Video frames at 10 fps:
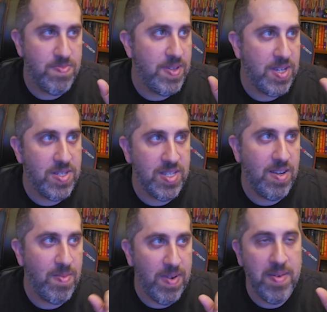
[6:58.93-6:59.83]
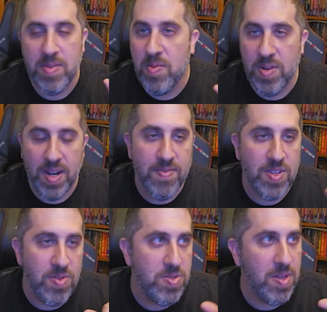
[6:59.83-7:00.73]
because I probably won't ever
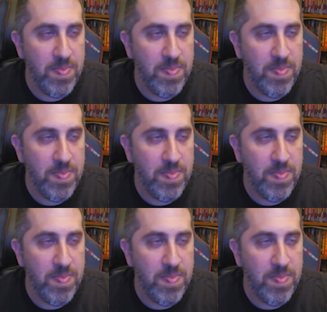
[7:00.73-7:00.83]
use it.